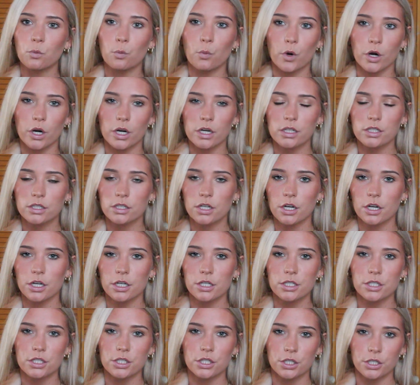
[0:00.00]
work
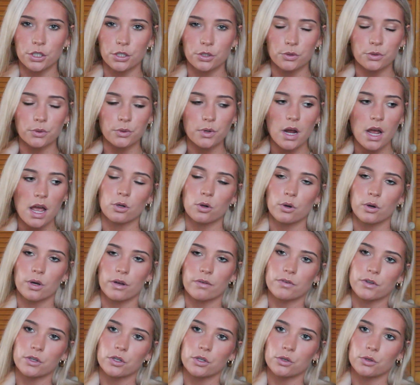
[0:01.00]
skirt too. So
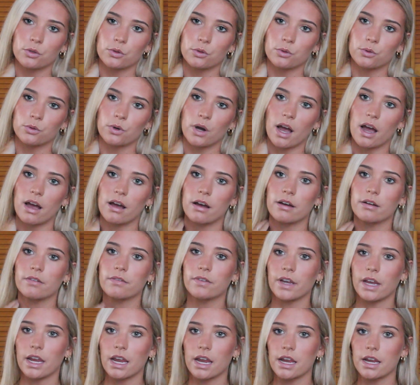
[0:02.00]
if you
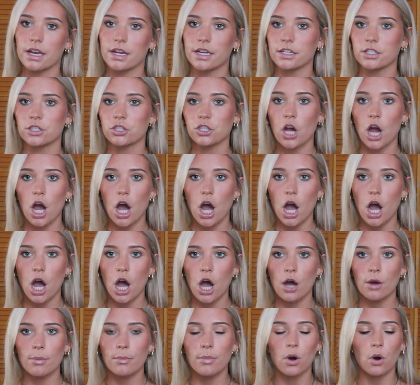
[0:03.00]
have a
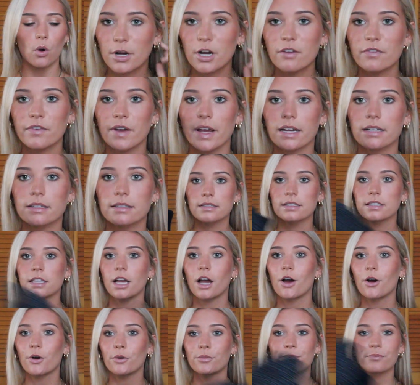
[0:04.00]
job, perfect.
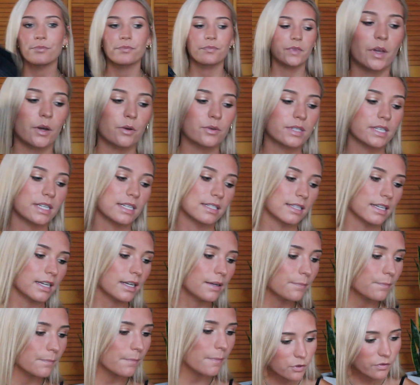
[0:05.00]
So that was
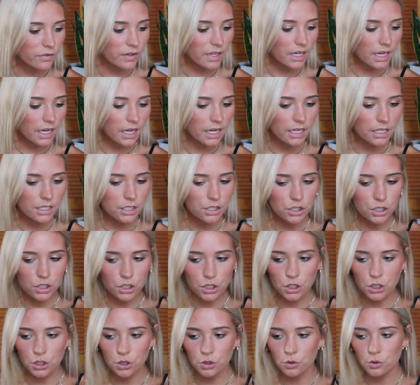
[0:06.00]
easy. Moving
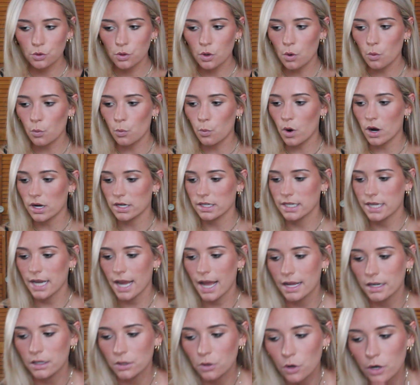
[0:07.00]
into one
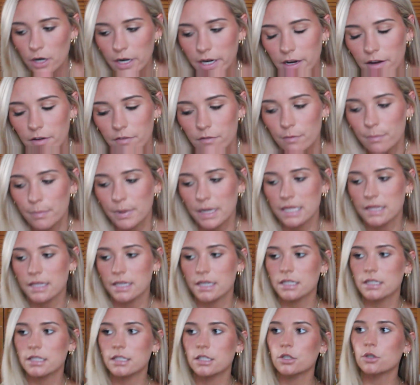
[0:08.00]
category of
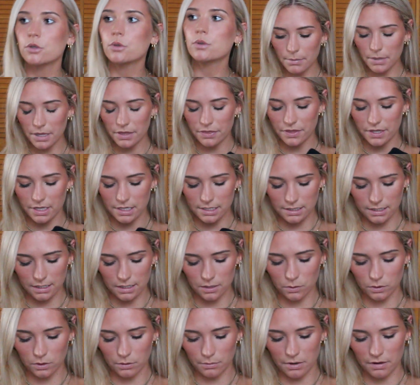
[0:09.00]
bathing suit, but this
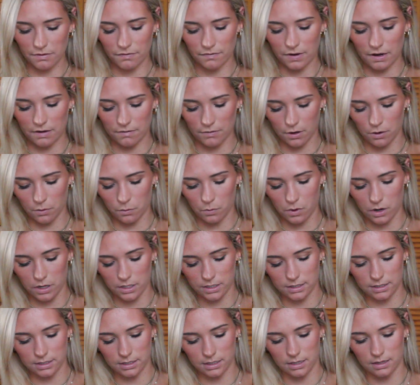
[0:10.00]
is one of my favorite
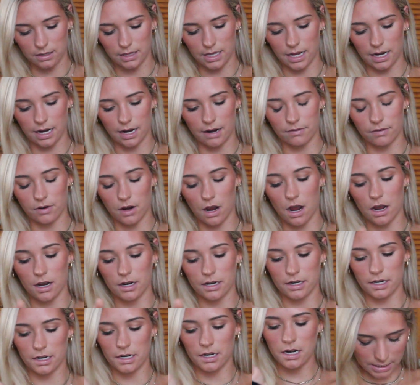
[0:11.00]
ones that I've
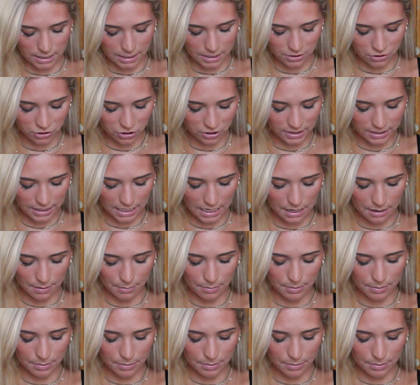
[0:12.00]
gotten. It is just a